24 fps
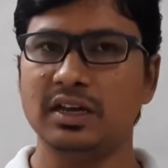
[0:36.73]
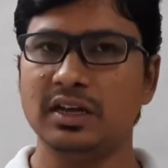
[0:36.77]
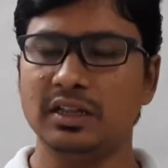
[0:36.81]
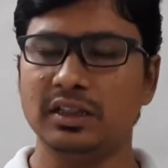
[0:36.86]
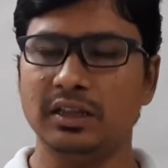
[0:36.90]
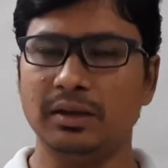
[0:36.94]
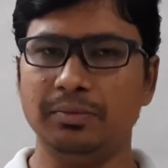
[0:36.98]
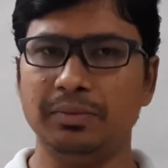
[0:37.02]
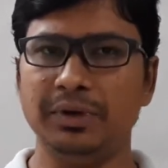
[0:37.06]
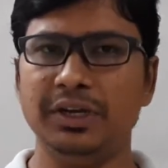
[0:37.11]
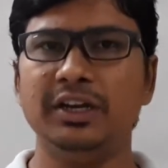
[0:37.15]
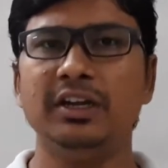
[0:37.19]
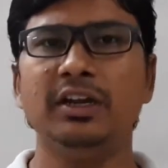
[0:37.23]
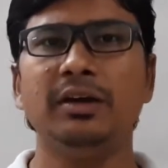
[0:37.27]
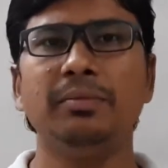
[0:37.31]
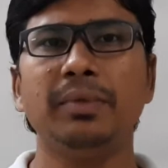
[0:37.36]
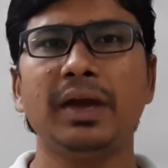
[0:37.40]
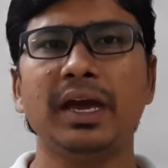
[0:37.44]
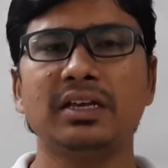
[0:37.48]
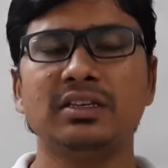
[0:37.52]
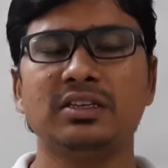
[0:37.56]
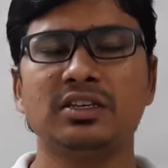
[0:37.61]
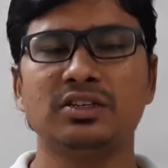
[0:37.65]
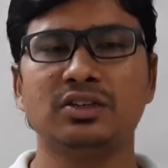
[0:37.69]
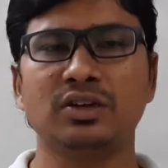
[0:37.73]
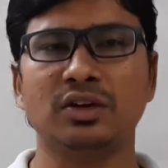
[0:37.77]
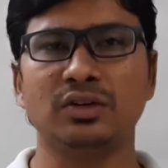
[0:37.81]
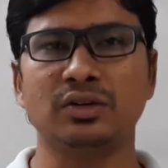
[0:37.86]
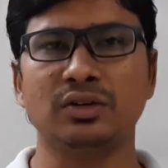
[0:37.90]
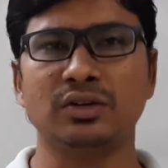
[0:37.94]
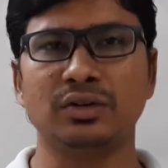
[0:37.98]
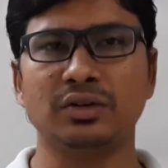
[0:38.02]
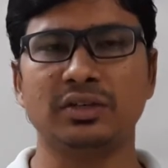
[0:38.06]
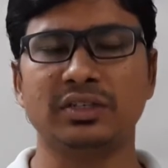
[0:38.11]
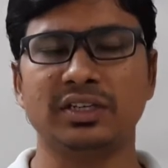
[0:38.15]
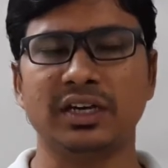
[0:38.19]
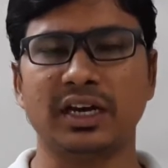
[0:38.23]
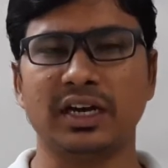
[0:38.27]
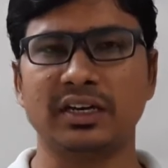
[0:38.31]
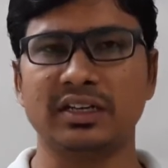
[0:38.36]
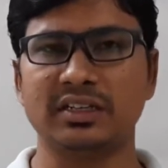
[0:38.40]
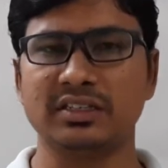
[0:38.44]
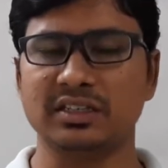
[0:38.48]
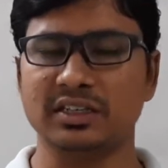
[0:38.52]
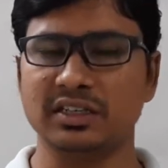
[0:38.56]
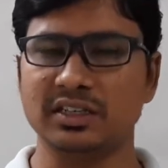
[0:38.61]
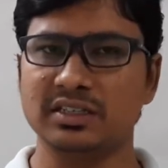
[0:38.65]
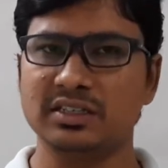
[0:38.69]
The medium access control
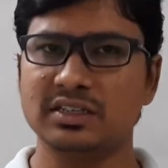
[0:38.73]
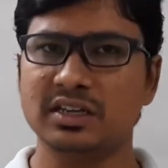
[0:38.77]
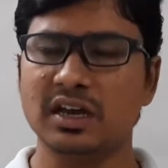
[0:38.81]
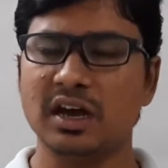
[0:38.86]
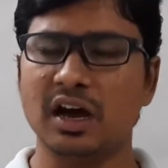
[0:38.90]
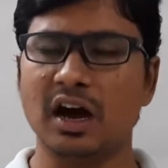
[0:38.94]
strategies